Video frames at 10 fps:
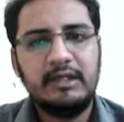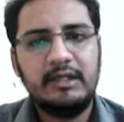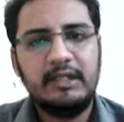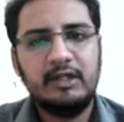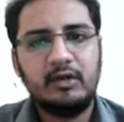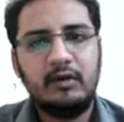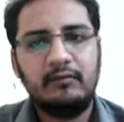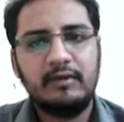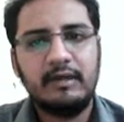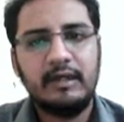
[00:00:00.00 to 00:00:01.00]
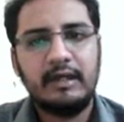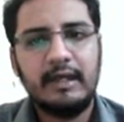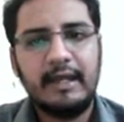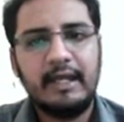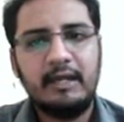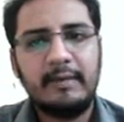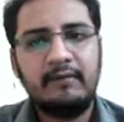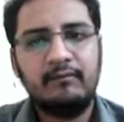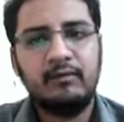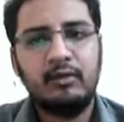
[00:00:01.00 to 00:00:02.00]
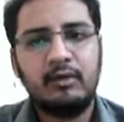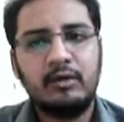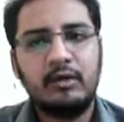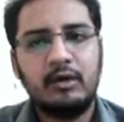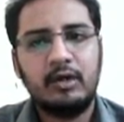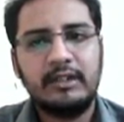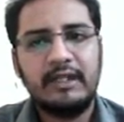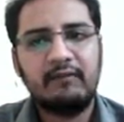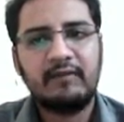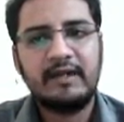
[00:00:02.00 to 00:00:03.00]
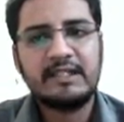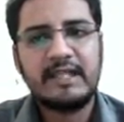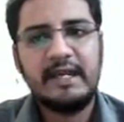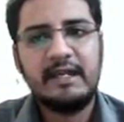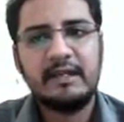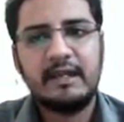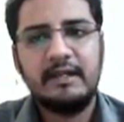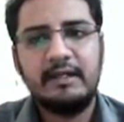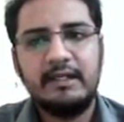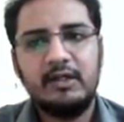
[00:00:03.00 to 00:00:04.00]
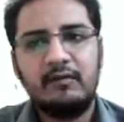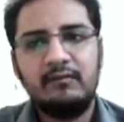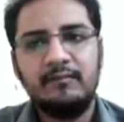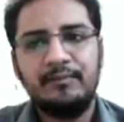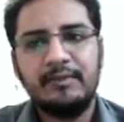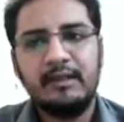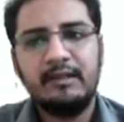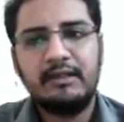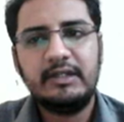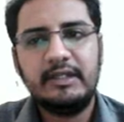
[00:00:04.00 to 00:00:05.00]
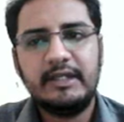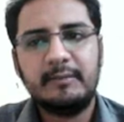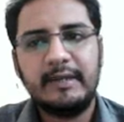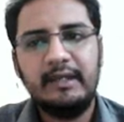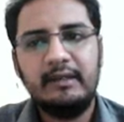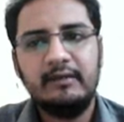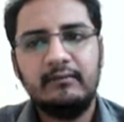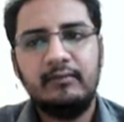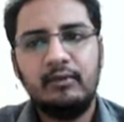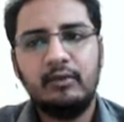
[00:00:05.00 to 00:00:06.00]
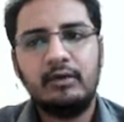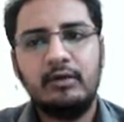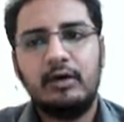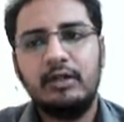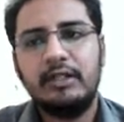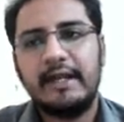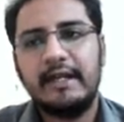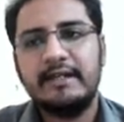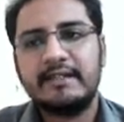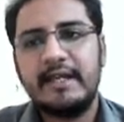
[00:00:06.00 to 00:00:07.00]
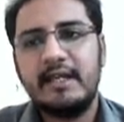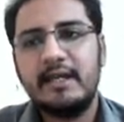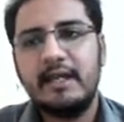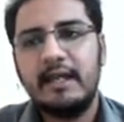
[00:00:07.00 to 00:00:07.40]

n by 4 on the left hand side and t of 3n by 4 on the right hand side, and this is your